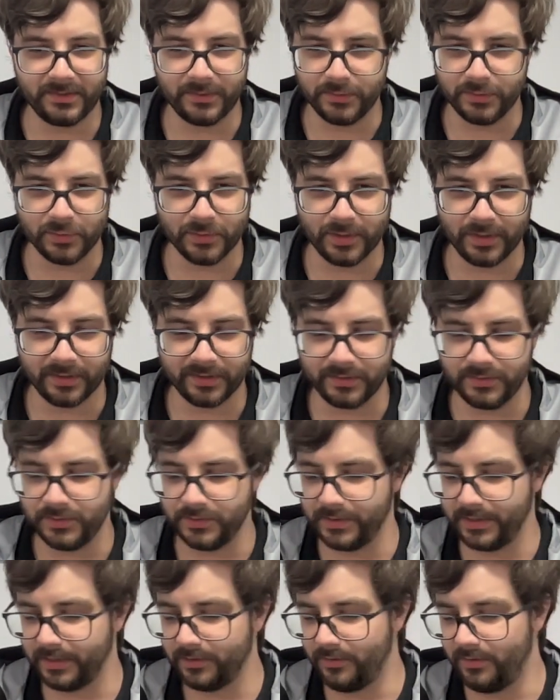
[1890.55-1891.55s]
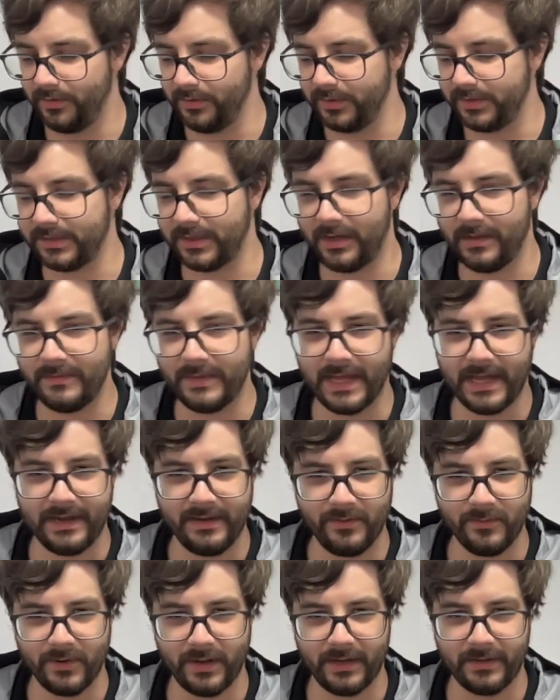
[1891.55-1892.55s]
do drugs and drink all the time
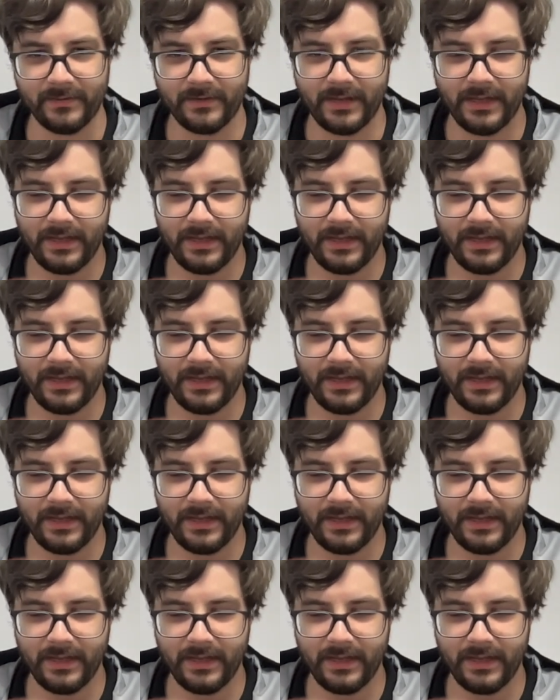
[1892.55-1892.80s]
anyway.